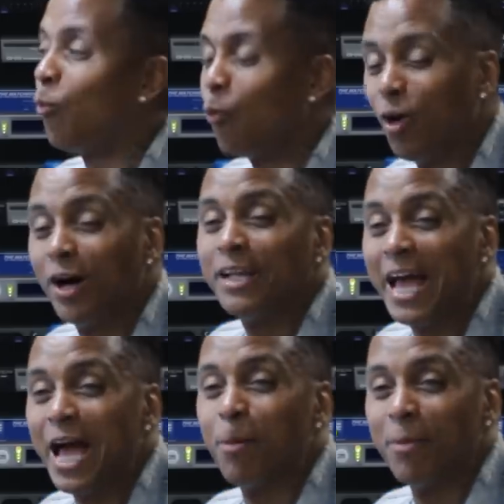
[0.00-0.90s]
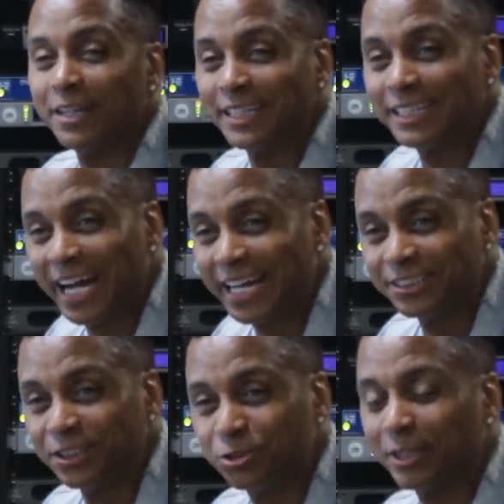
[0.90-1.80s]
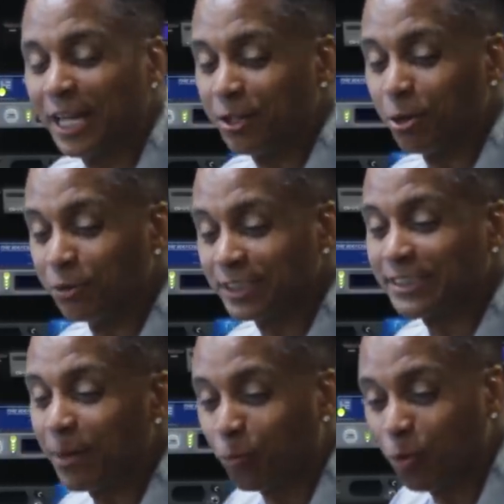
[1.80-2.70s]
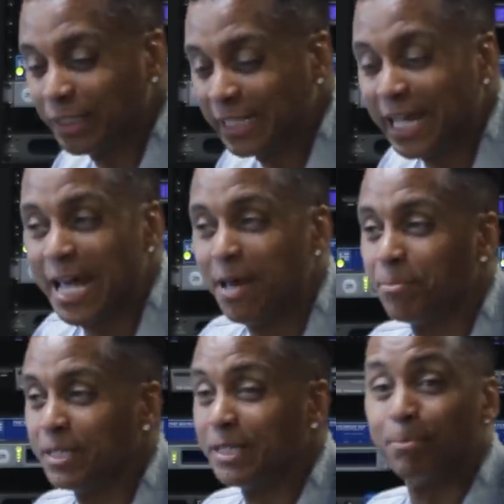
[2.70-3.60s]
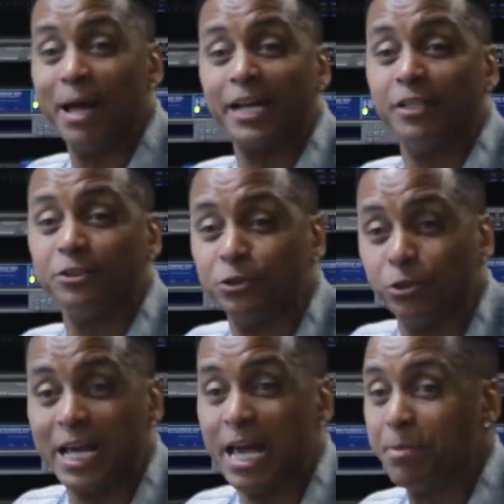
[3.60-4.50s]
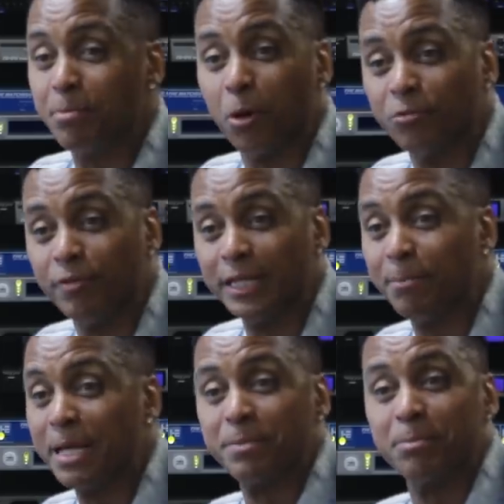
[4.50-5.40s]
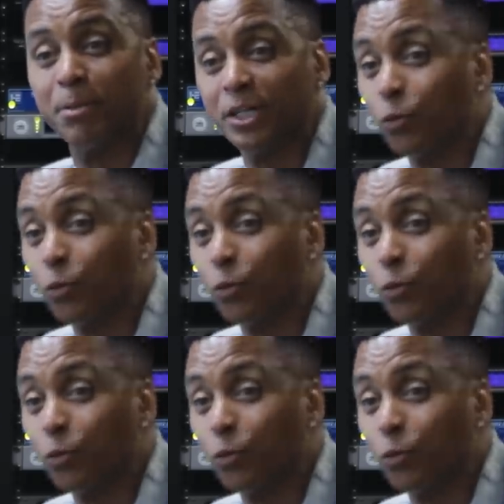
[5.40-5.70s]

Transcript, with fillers: one album out of the 90s that you're like, yo, this that one that had me back in the studio, had me motivated, made me money,